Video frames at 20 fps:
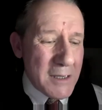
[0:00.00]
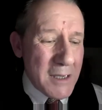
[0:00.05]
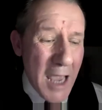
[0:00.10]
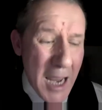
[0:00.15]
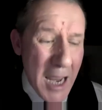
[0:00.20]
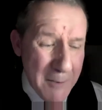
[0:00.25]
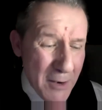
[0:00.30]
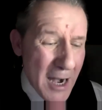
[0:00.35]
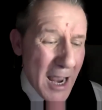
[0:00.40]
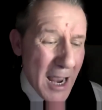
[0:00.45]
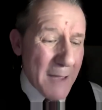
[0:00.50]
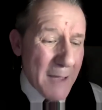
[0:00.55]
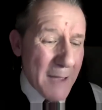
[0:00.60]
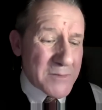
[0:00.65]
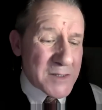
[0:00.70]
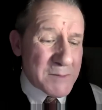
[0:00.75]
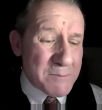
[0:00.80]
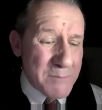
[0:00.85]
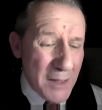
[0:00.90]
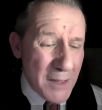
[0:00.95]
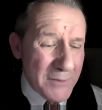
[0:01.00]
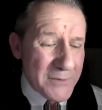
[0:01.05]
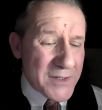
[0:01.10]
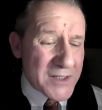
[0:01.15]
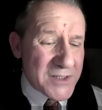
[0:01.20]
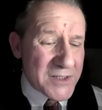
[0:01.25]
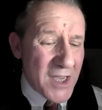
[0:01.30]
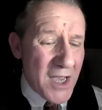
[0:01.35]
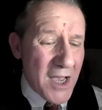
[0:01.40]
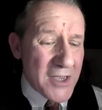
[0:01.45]
Abrahams,
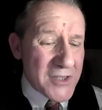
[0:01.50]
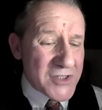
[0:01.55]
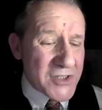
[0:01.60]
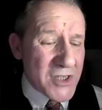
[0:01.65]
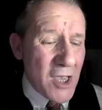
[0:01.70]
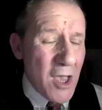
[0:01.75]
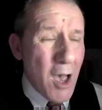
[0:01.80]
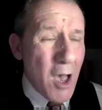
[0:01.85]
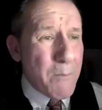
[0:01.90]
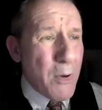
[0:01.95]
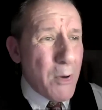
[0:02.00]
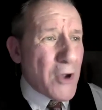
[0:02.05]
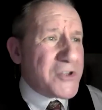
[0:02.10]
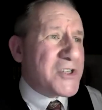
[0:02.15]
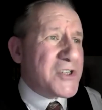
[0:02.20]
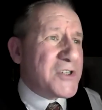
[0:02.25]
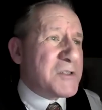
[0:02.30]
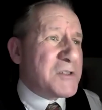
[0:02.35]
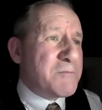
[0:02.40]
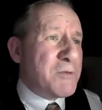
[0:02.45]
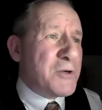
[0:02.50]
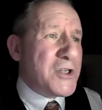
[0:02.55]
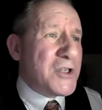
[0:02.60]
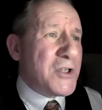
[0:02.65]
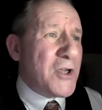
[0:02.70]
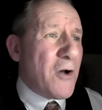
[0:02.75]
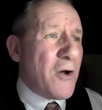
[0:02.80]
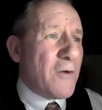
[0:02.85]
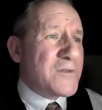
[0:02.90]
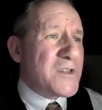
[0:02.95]
Balthazars, apostles
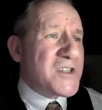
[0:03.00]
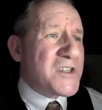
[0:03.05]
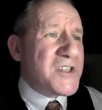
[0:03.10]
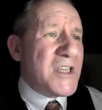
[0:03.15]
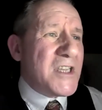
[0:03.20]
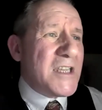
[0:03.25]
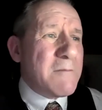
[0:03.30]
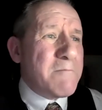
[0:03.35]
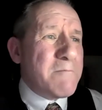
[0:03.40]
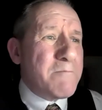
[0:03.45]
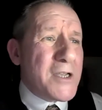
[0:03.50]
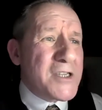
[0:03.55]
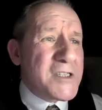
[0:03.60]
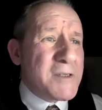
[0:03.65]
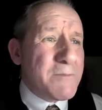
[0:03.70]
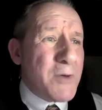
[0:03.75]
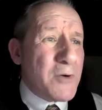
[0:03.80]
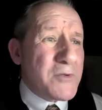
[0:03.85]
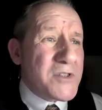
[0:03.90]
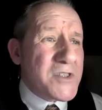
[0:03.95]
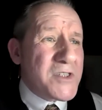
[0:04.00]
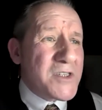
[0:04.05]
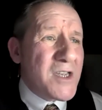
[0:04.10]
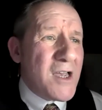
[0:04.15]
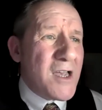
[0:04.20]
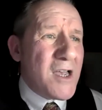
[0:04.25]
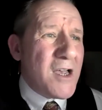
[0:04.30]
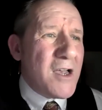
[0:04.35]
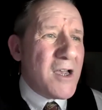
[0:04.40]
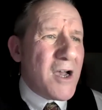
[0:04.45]
putting off to sea in butterboats,
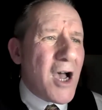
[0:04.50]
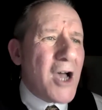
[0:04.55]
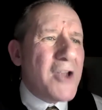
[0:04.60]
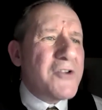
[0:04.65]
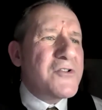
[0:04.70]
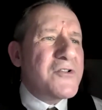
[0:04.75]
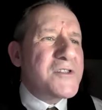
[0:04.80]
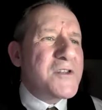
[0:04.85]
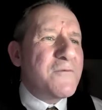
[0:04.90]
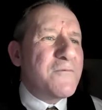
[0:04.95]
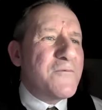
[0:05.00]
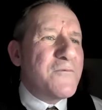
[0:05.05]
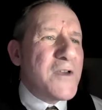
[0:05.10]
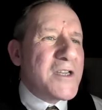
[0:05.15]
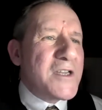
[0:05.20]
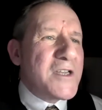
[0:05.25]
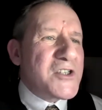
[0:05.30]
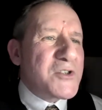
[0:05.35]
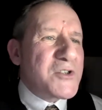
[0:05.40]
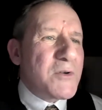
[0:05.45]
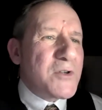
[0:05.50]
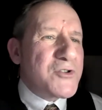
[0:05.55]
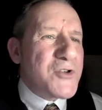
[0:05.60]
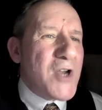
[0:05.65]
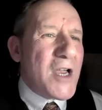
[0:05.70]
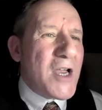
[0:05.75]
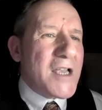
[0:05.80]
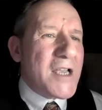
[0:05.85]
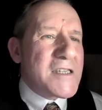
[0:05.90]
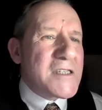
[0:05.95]
hundreds of figures to
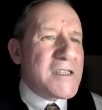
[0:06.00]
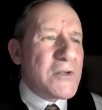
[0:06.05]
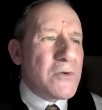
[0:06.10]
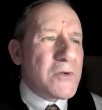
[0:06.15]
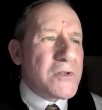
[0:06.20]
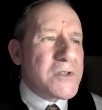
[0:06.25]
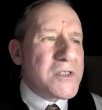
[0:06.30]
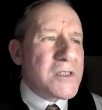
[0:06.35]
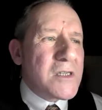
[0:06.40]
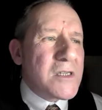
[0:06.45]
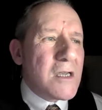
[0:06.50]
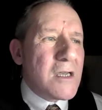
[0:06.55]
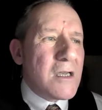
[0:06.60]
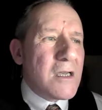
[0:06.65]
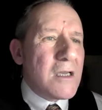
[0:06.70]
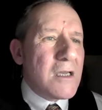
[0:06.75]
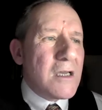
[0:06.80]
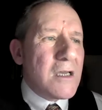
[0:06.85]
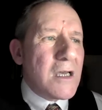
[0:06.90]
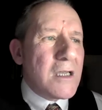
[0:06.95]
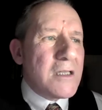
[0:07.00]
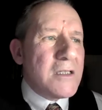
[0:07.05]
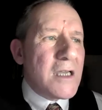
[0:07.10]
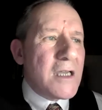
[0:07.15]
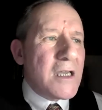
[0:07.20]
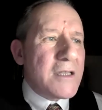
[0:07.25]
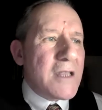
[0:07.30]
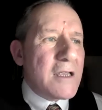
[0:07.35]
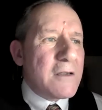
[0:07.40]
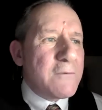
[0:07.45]
attract his thoughts, and
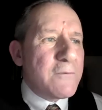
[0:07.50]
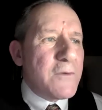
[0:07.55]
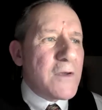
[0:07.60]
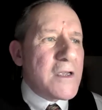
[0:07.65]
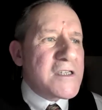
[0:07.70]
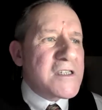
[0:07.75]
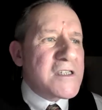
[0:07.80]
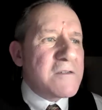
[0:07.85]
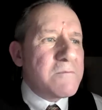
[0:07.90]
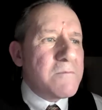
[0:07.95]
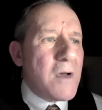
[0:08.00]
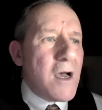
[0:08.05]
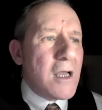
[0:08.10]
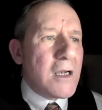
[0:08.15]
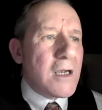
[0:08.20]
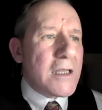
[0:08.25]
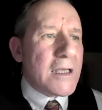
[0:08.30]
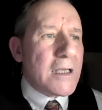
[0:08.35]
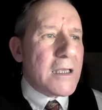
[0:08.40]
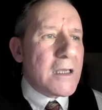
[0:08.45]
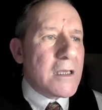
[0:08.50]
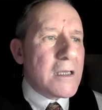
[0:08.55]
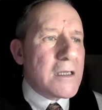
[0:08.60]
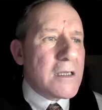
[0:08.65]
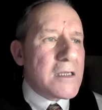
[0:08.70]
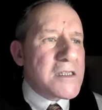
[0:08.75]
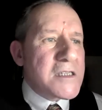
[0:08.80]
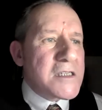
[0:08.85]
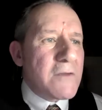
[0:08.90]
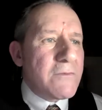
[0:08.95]
yet that face of Marley,
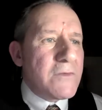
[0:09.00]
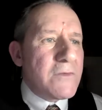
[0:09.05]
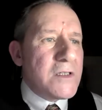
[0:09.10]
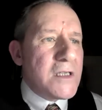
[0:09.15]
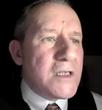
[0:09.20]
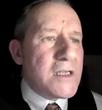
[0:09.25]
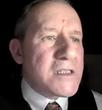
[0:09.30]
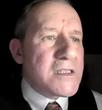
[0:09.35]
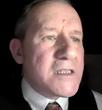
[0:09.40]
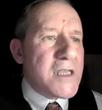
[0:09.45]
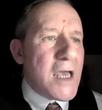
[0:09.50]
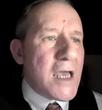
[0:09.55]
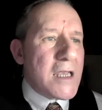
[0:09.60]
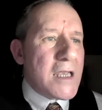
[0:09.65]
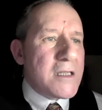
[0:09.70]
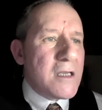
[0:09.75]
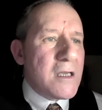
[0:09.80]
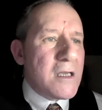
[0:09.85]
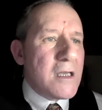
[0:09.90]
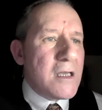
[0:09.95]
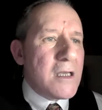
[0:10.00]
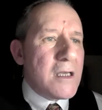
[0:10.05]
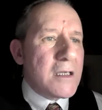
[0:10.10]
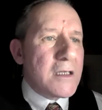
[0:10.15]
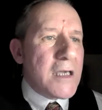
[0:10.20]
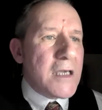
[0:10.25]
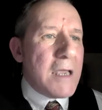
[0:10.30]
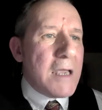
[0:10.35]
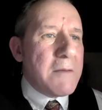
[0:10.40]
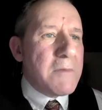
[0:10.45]
seven years dead,
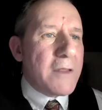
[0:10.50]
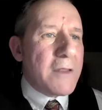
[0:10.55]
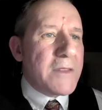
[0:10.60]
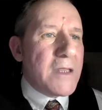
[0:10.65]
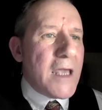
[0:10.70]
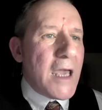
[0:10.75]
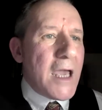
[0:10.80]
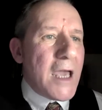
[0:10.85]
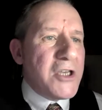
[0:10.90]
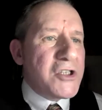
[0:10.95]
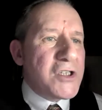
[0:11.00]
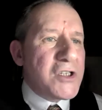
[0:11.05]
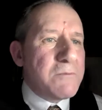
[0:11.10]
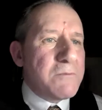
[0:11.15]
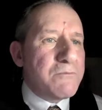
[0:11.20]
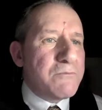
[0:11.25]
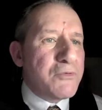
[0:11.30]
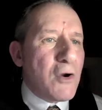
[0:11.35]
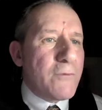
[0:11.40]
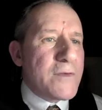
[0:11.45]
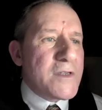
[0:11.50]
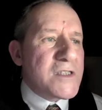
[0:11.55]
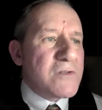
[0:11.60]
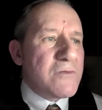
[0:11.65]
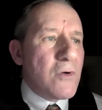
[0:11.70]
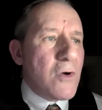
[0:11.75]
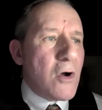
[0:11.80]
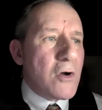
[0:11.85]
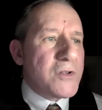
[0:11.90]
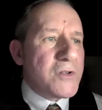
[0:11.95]
came like the ancient prophet's
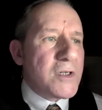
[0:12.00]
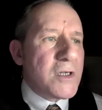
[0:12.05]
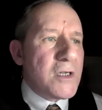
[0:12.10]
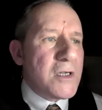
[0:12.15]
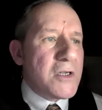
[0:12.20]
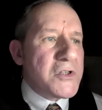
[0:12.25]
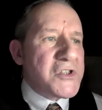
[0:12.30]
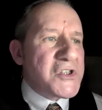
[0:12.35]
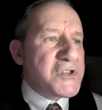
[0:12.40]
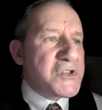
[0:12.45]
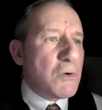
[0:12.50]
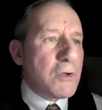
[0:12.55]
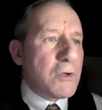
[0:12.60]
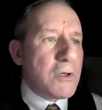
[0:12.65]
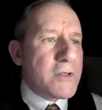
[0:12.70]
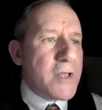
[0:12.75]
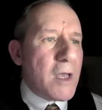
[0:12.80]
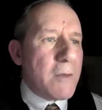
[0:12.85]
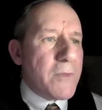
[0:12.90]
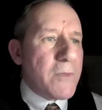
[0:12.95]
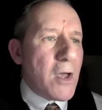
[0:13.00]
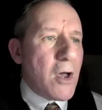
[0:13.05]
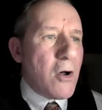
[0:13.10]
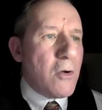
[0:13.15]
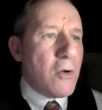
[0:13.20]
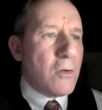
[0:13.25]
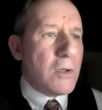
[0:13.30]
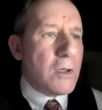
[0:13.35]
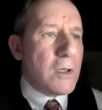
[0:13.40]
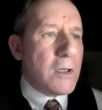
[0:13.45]
rod and swallowed up the
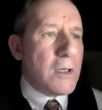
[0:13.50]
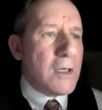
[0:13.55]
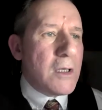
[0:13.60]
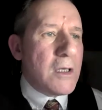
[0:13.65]
whole.